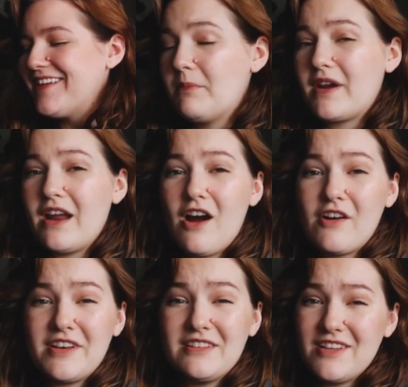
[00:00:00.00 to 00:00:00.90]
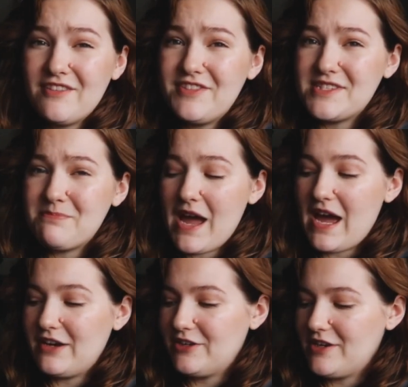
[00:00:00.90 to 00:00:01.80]
But I already love this
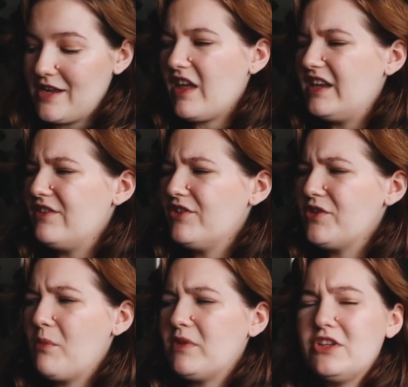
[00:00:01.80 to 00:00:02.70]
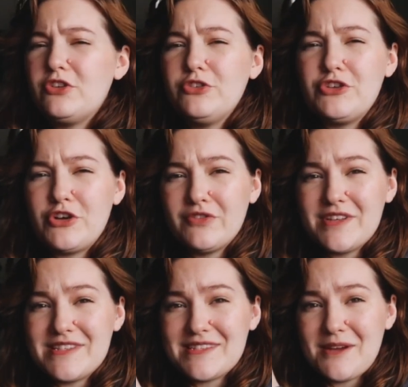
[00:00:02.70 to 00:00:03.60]
pattern, and even though I'm a little
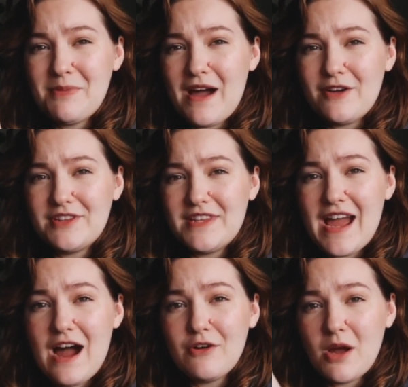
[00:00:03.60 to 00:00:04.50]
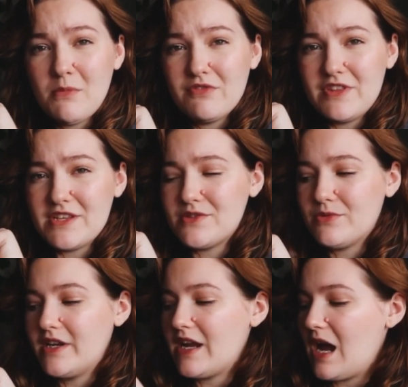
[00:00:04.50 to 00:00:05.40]
nervous about the outcome of this
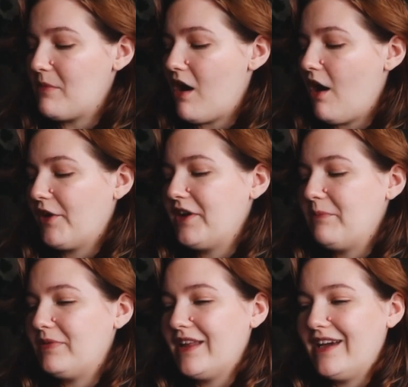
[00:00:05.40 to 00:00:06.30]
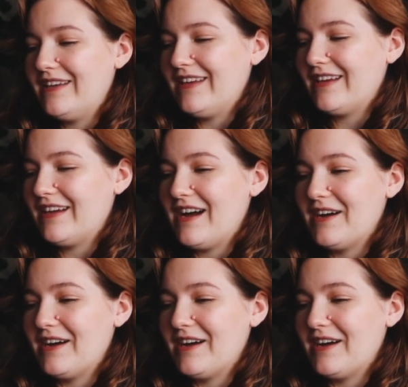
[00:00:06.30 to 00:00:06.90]
one, I'm already planning